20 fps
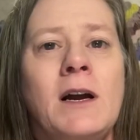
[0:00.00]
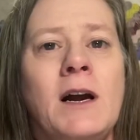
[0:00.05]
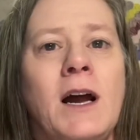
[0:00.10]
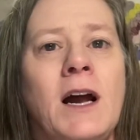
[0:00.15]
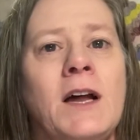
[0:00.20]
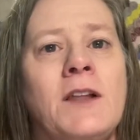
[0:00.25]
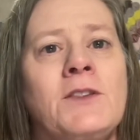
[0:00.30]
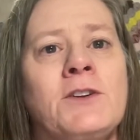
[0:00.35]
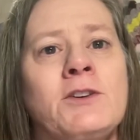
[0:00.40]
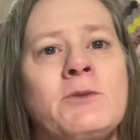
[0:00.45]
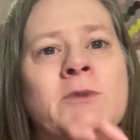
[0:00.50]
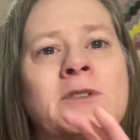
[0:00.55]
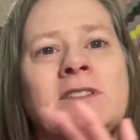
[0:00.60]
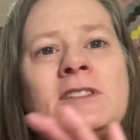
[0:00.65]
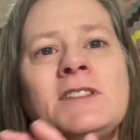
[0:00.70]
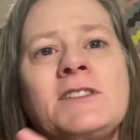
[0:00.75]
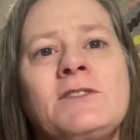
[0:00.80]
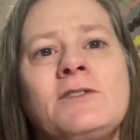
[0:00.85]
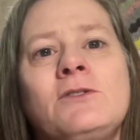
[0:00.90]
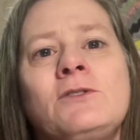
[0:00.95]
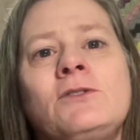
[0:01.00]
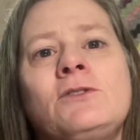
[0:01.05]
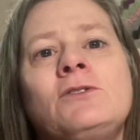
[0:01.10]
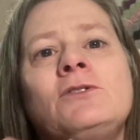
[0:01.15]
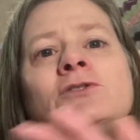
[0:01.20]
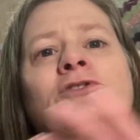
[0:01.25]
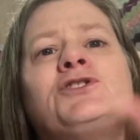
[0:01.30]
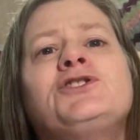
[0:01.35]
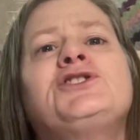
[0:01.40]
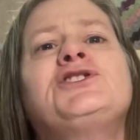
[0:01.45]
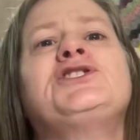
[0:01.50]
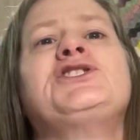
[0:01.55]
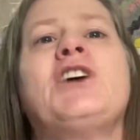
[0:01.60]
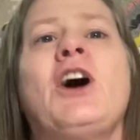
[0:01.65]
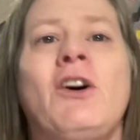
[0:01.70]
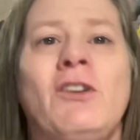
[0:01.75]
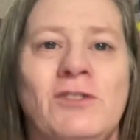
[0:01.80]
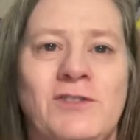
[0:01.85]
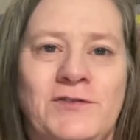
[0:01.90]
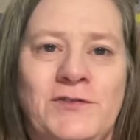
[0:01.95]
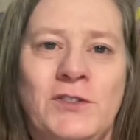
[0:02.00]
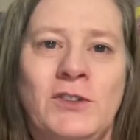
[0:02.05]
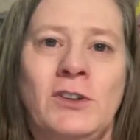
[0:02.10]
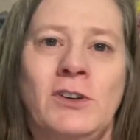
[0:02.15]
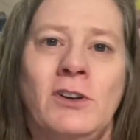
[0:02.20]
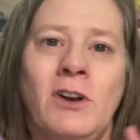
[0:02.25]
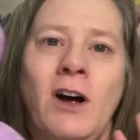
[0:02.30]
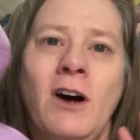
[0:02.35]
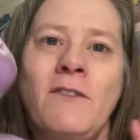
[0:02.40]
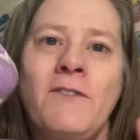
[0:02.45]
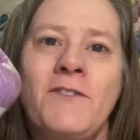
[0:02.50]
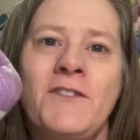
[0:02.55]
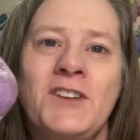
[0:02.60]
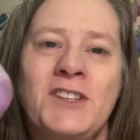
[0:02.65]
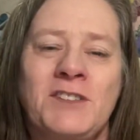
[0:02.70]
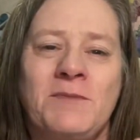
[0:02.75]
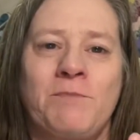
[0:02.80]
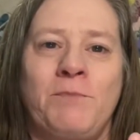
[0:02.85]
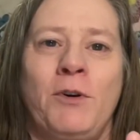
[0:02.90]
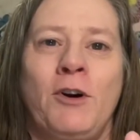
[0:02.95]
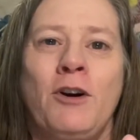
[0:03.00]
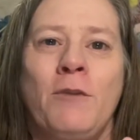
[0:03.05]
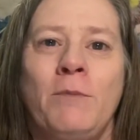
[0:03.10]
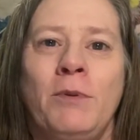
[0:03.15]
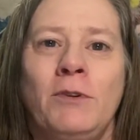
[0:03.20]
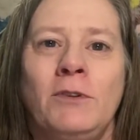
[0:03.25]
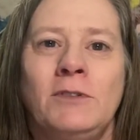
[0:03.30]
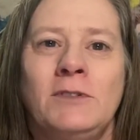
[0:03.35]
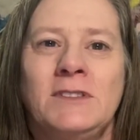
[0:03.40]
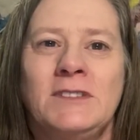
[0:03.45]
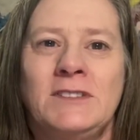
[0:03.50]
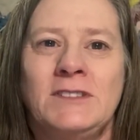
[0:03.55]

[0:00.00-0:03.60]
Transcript: And there was this whole shelf full of this purple.